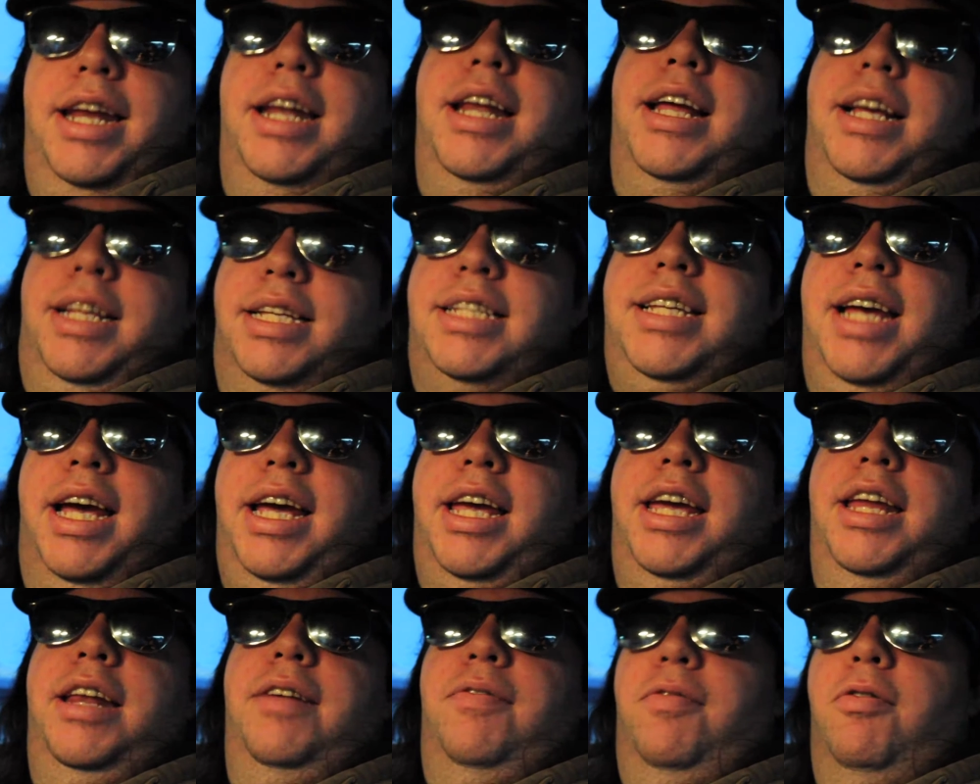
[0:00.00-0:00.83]

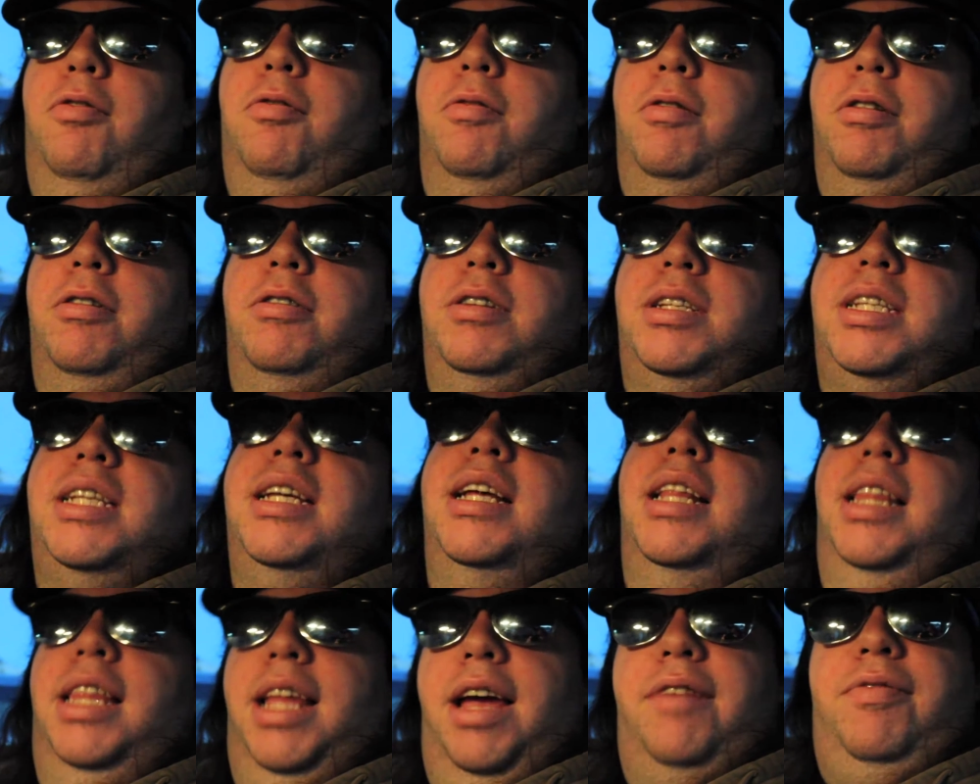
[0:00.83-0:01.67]
executive orders
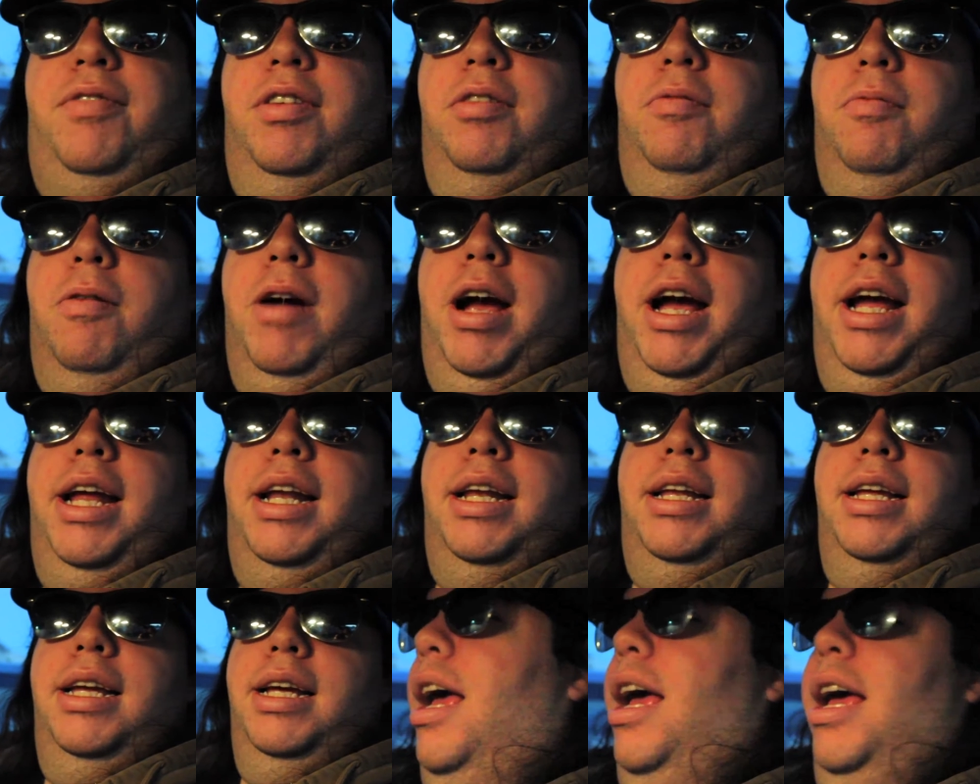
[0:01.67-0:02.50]
left and right,
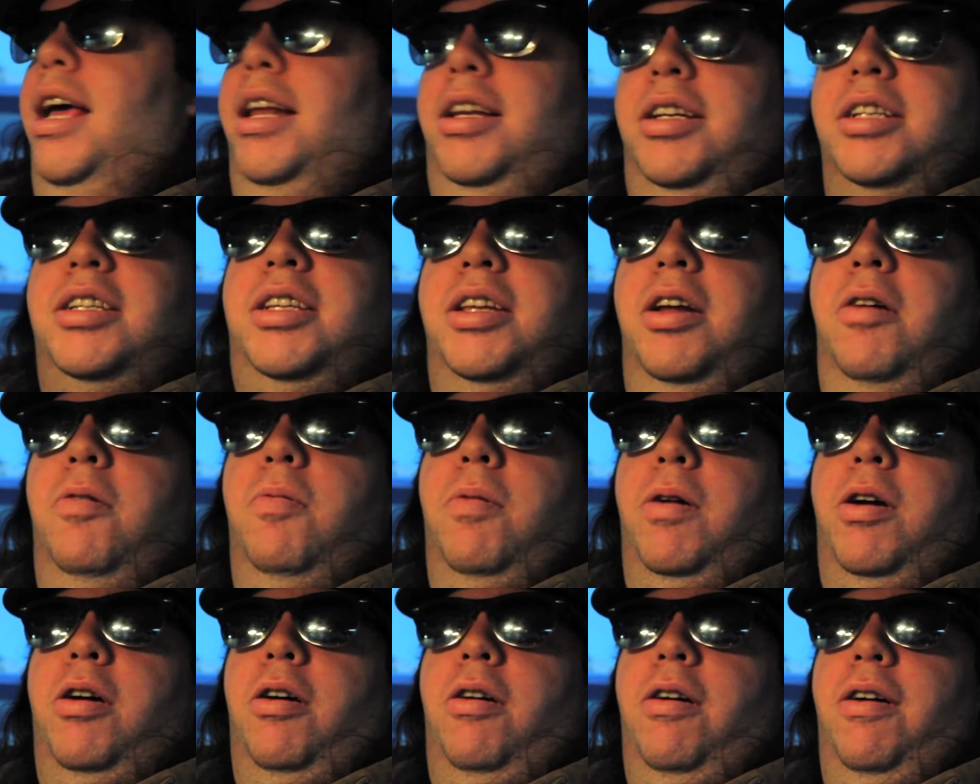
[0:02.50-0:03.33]
and just no
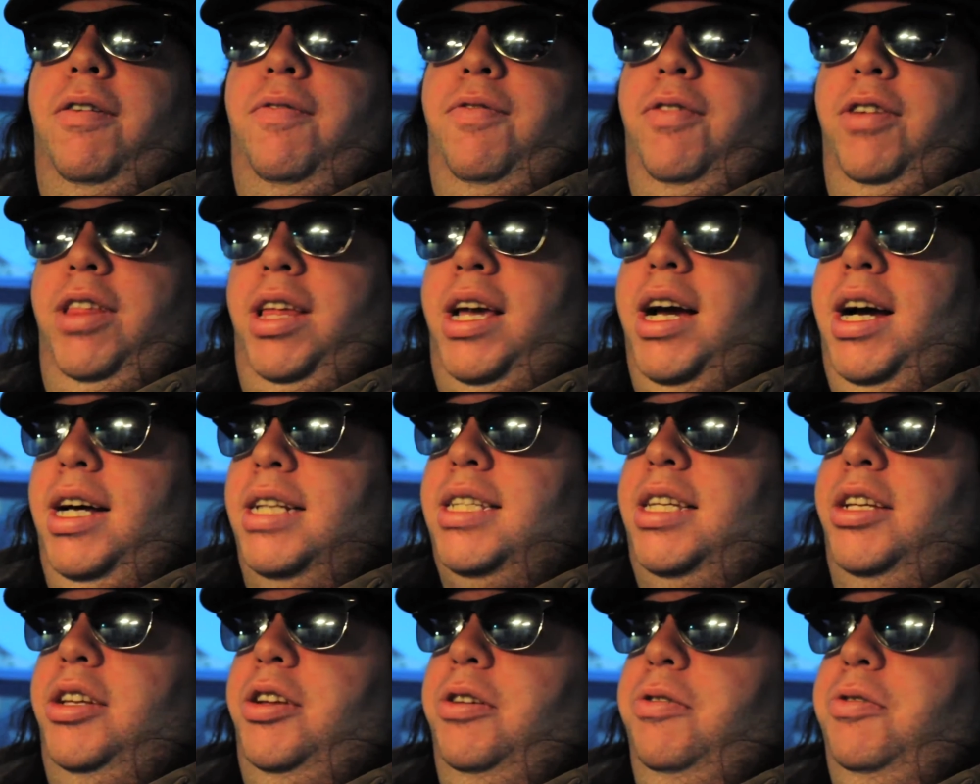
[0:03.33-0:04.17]
regard for the
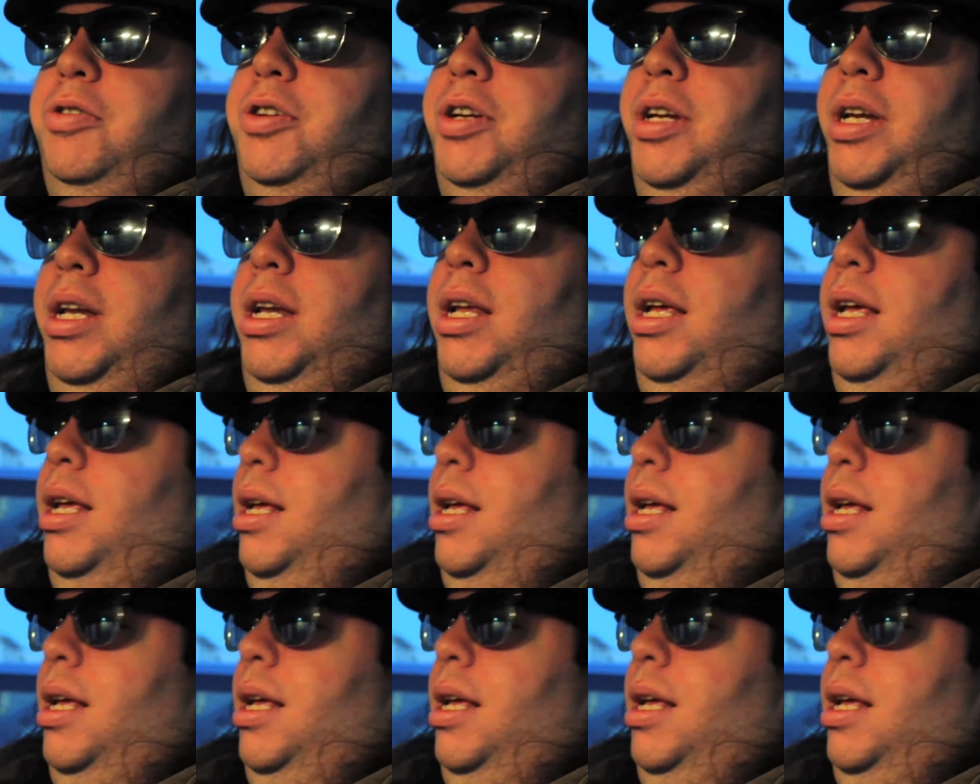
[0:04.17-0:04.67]
Constitution.